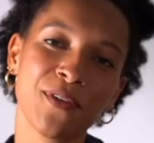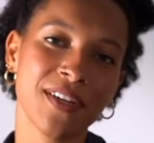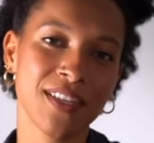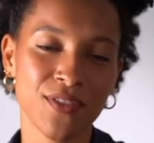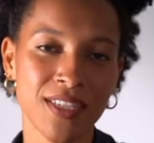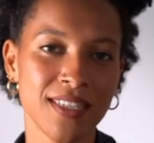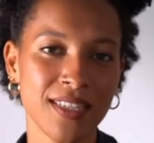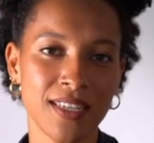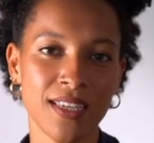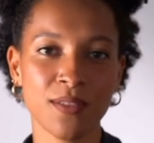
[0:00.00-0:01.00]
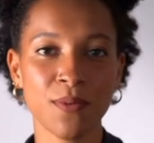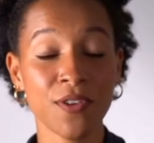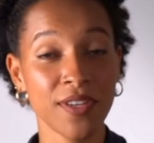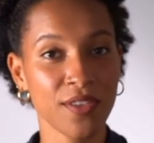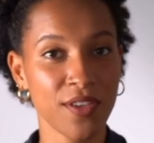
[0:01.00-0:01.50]
you are interested in
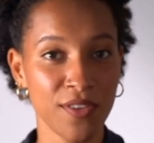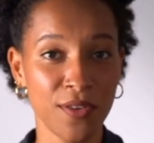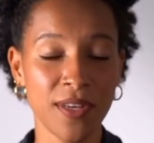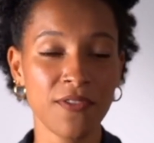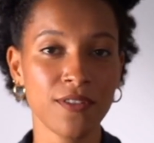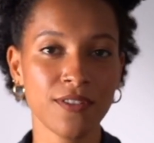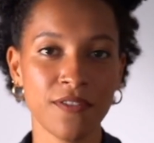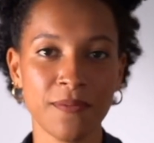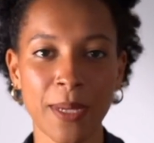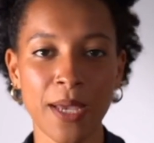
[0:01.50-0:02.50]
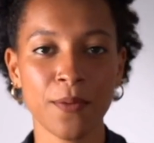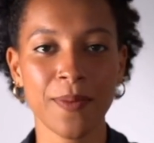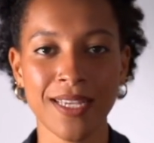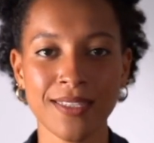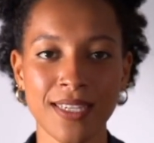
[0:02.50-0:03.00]
exploring the universe of
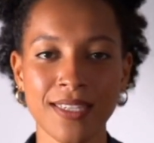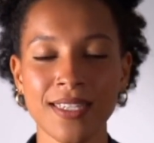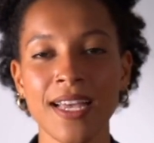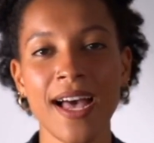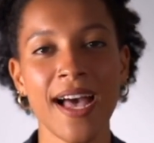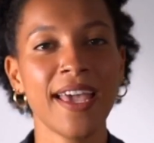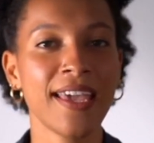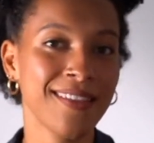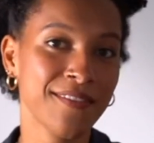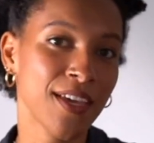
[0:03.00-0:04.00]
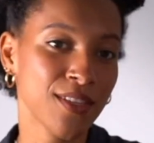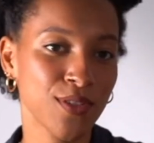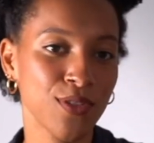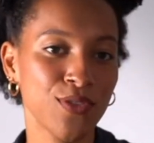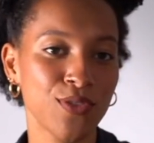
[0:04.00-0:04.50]
bioplastics, I invite
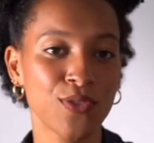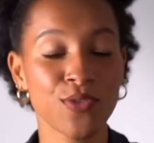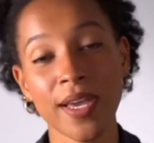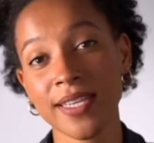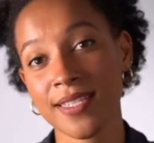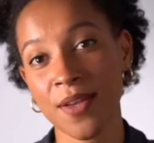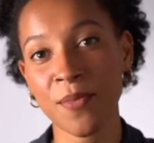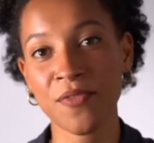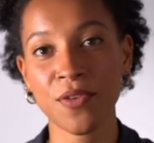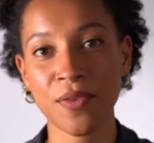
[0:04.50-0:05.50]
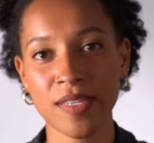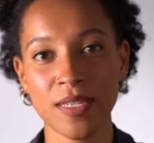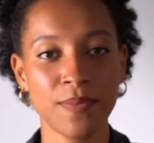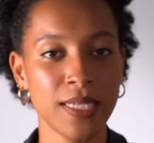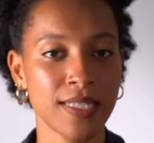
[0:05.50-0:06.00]
you to try some of the
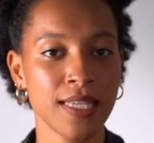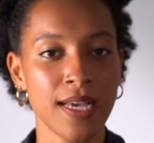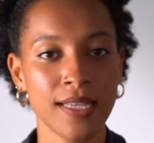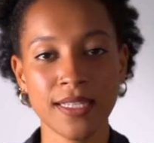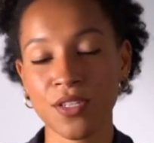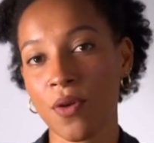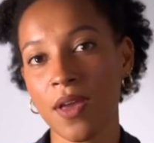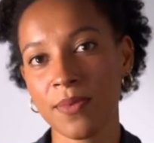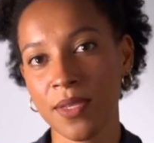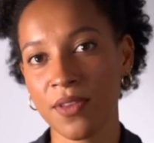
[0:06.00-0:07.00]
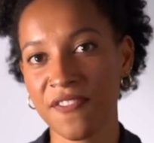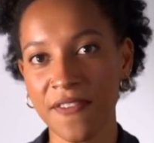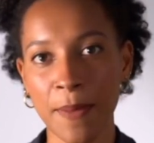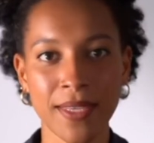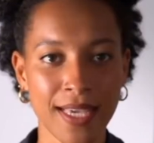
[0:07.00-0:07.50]
recipes described in the
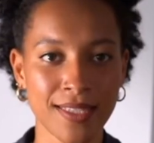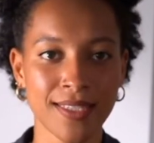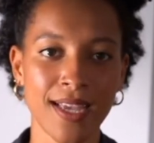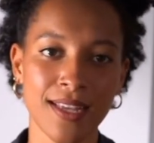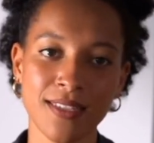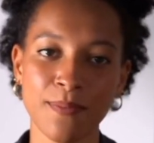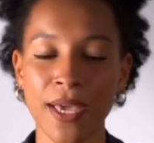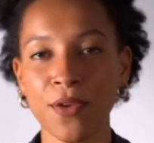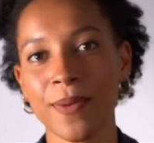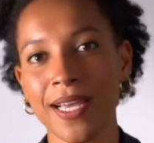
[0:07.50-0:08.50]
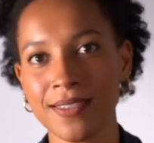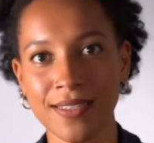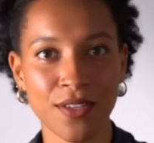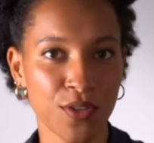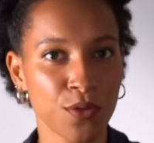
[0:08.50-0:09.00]
Fab Textiles
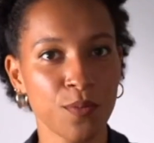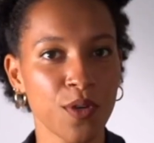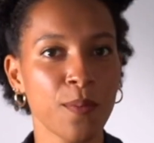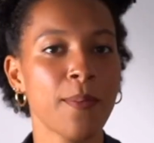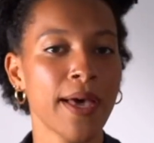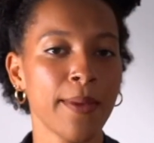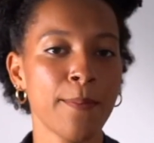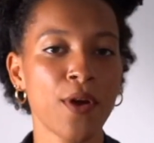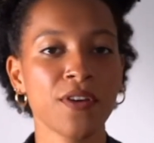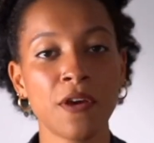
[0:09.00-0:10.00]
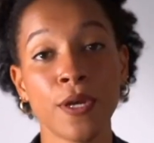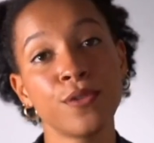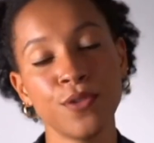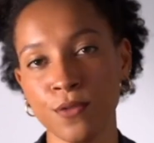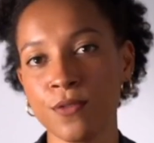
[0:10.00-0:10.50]
Bioplastic Cookbook by
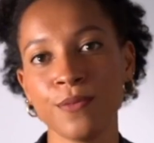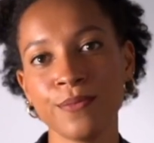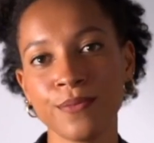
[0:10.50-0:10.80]
Margaret Dune.